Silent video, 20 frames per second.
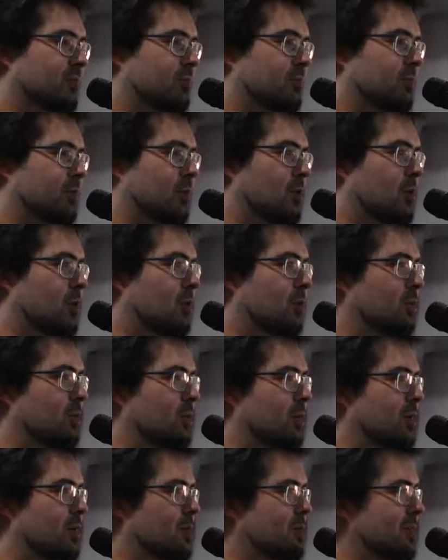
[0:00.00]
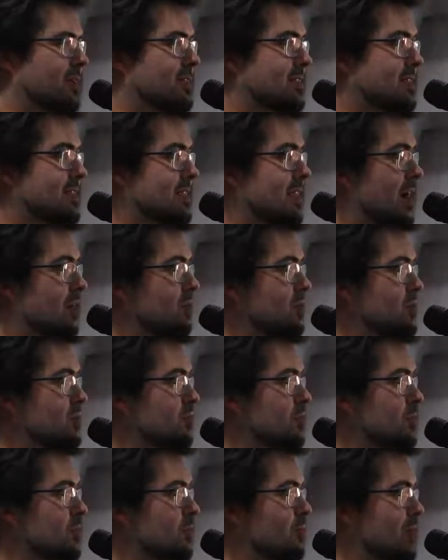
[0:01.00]
For all who helped me to
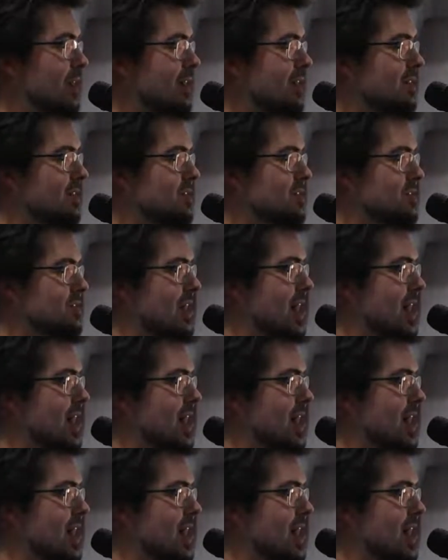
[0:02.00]
salvage from the wreckage